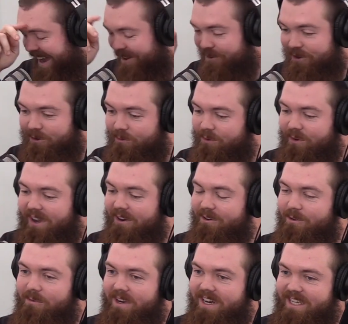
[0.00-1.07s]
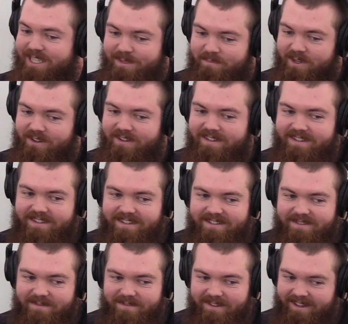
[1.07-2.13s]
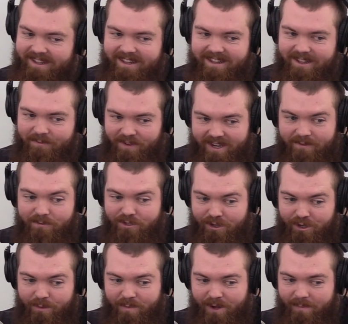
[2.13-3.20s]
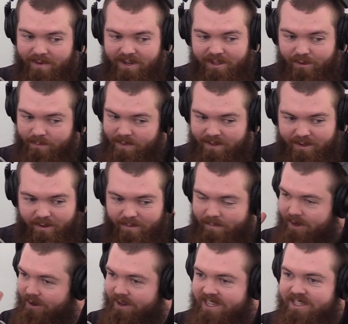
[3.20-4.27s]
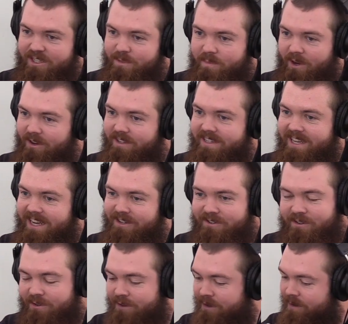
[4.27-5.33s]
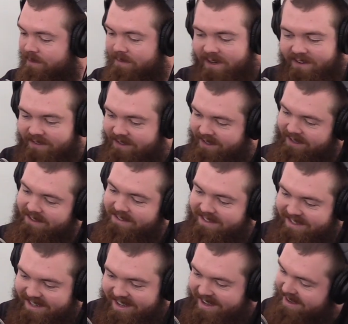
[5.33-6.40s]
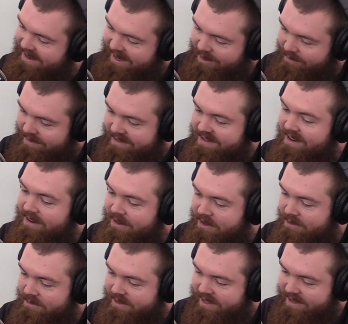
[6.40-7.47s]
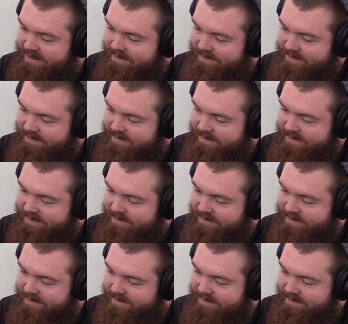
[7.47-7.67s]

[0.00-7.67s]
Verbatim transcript: I don't know. I don't know what kind of spirits. Uh, if he was under the pyramid, there would be probably all kinds of spirits attached to him and everything else. I don't want nothing to do with that.